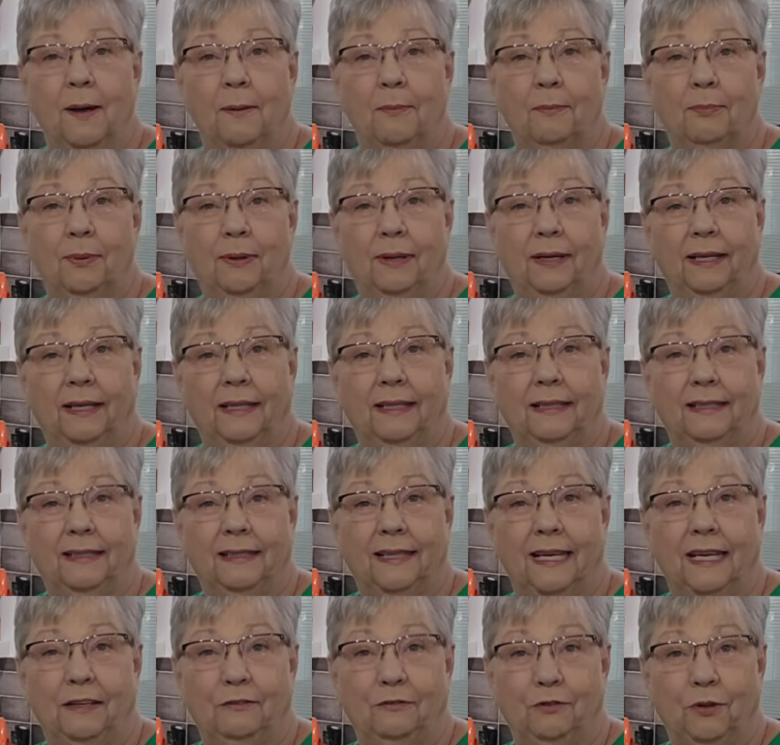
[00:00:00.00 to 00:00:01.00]
but
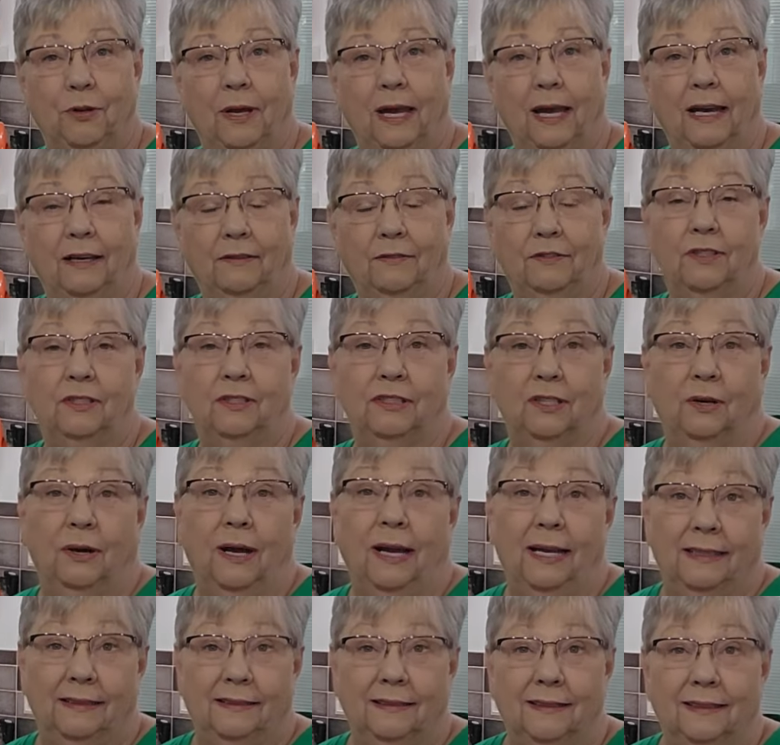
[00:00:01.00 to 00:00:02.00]
if you have, you know
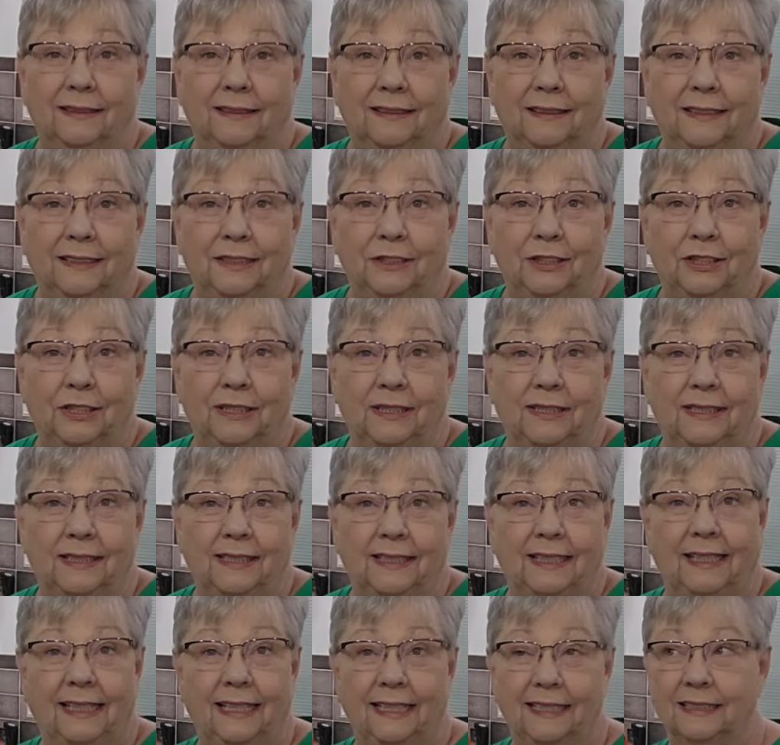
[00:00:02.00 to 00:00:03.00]
how delicious
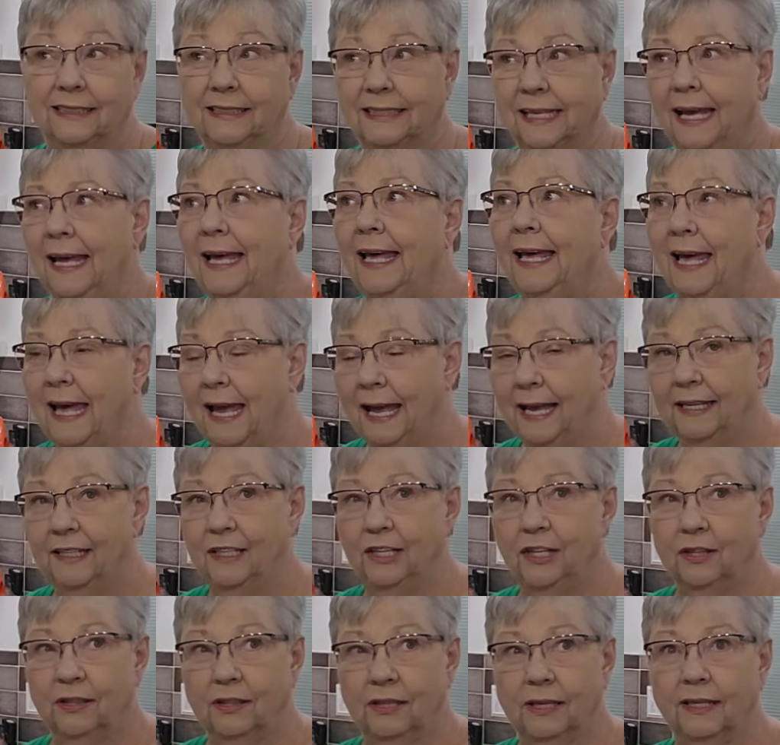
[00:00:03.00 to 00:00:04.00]
it is.
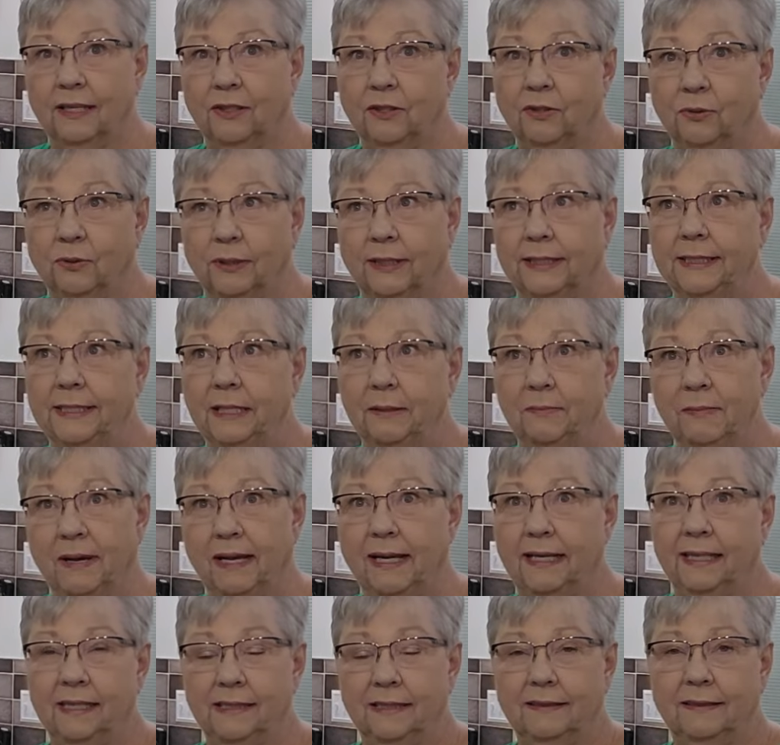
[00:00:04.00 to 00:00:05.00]
And you think green
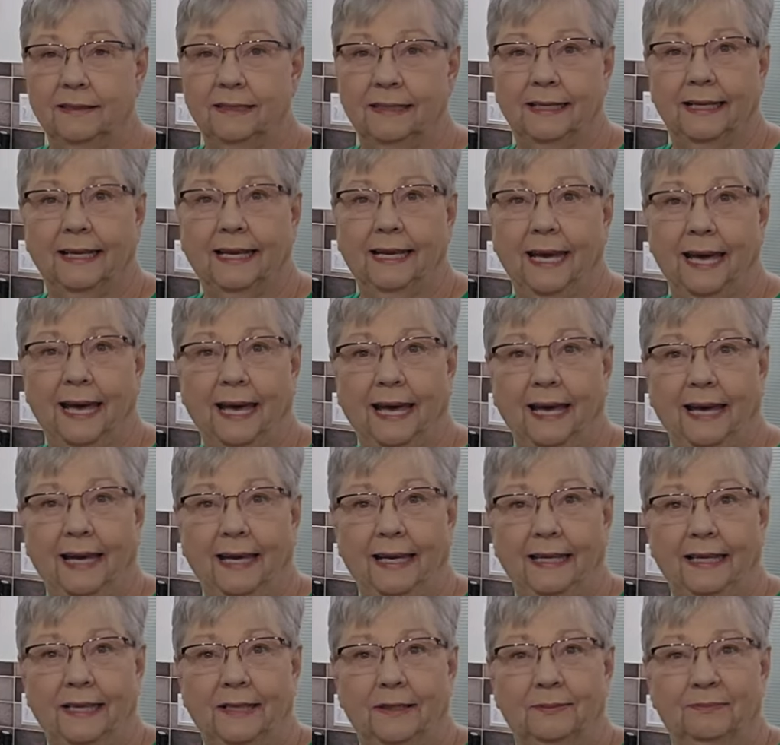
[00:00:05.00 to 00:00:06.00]
tomatoes in a
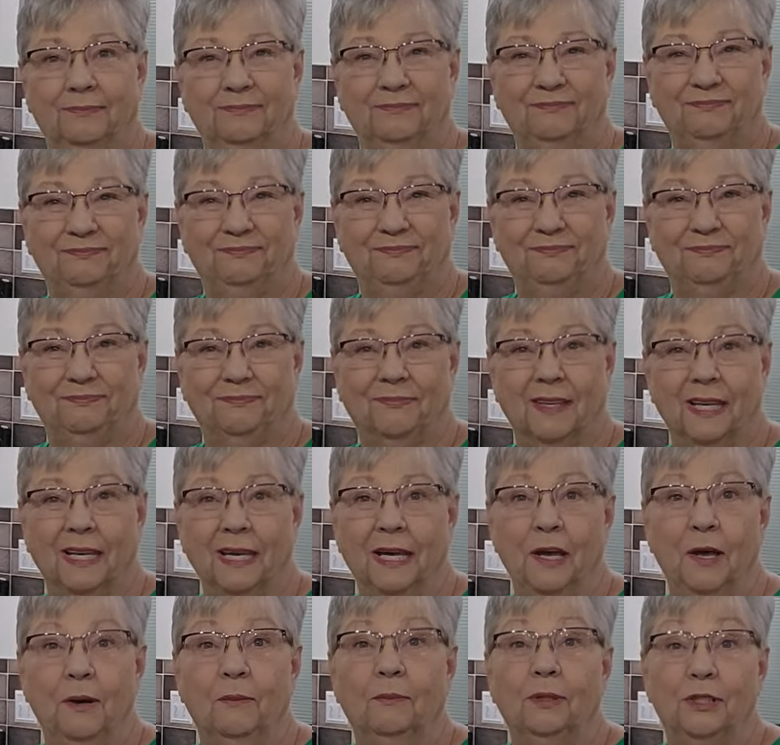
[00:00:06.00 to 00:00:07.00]
cake, hmm
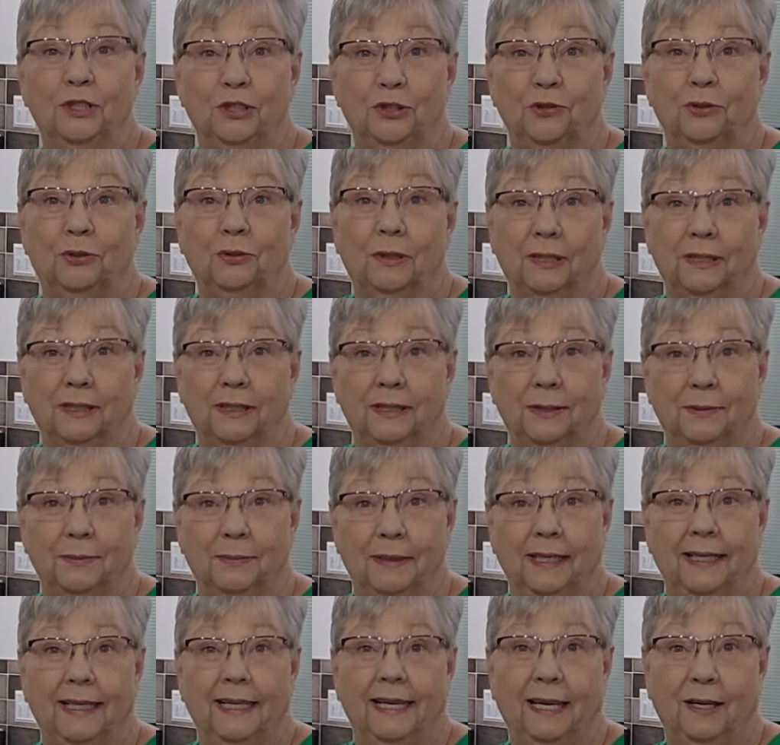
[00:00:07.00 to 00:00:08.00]
but trust
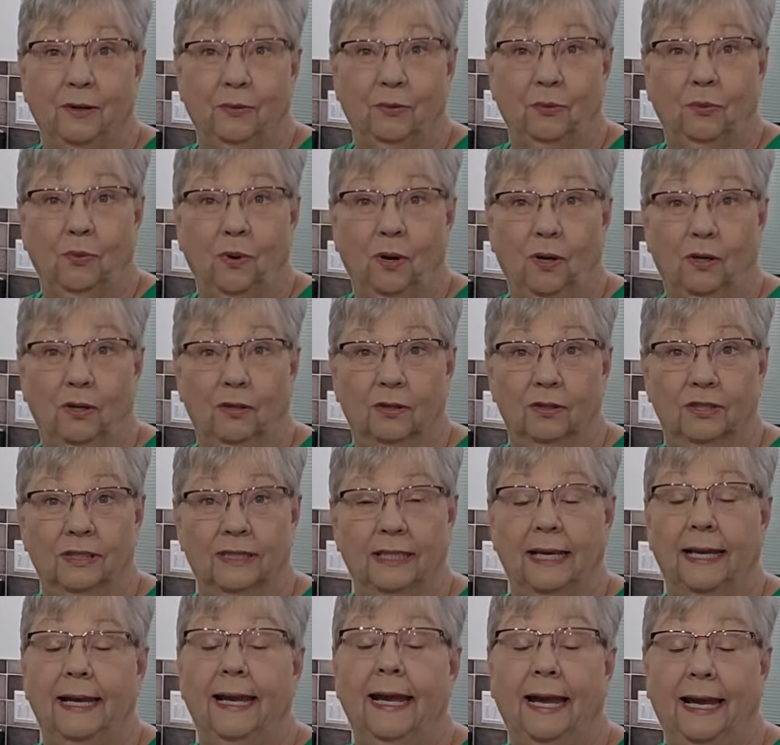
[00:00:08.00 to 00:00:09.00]
me, it
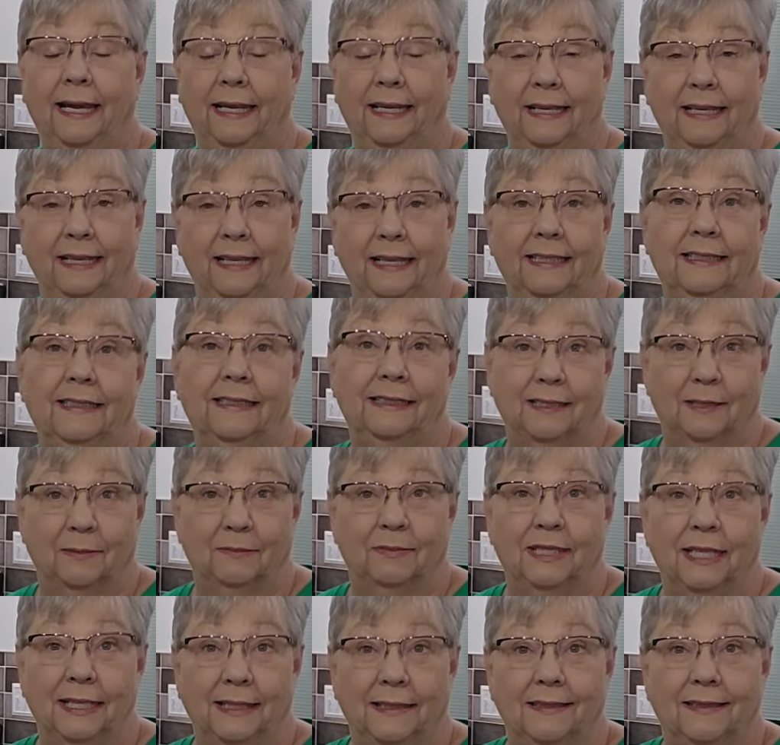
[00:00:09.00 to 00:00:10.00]
works and it ends
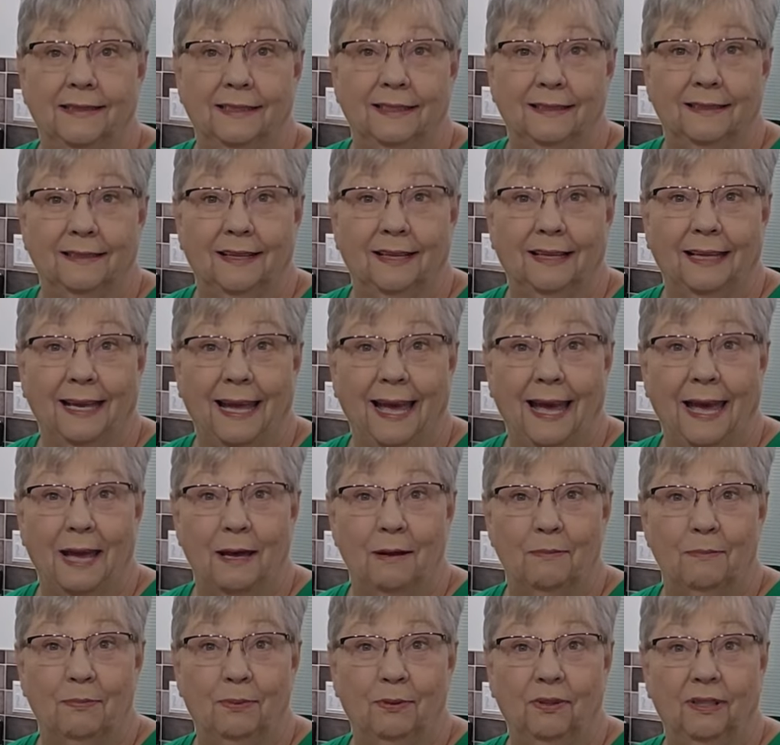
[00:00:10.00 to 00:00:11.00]
up tasting like
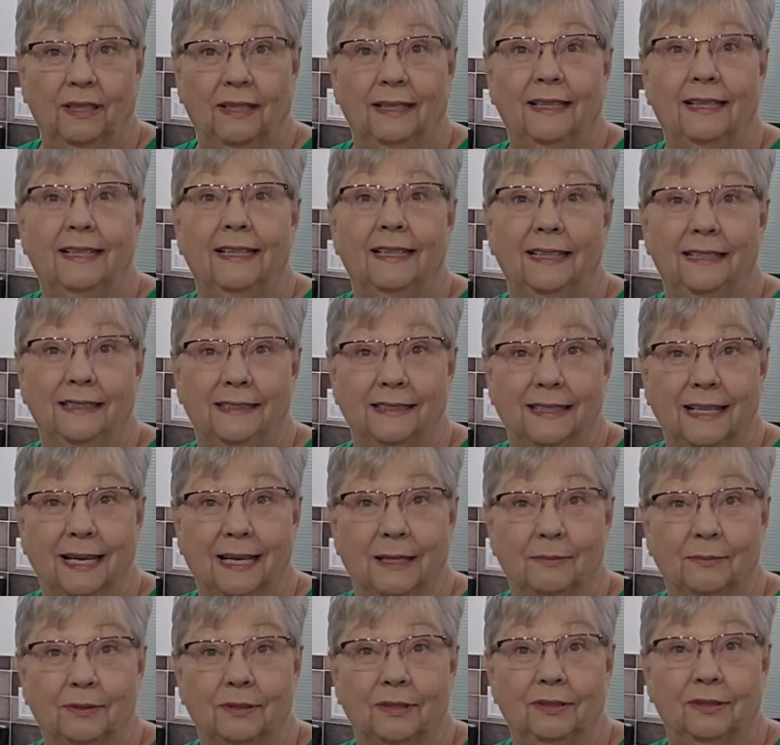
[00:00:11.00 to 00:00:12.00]
apple. It is
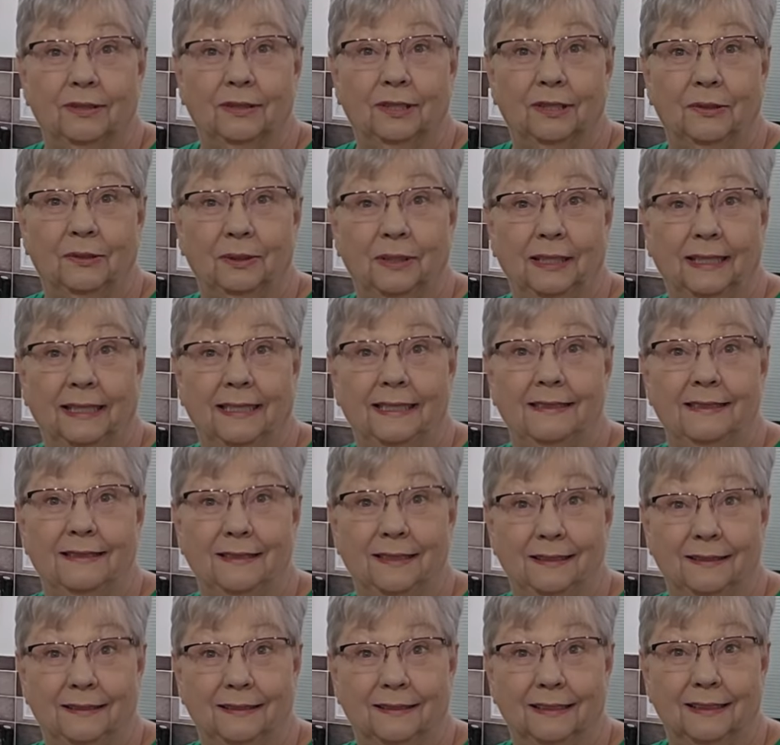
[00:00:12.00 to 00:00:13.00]
absolutely
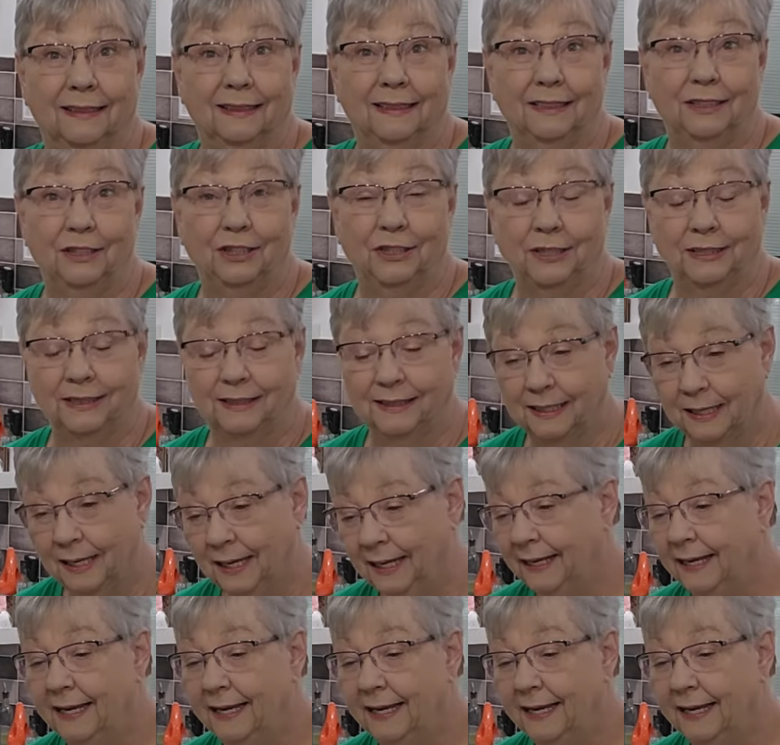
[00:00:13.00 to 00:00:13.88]
delicious.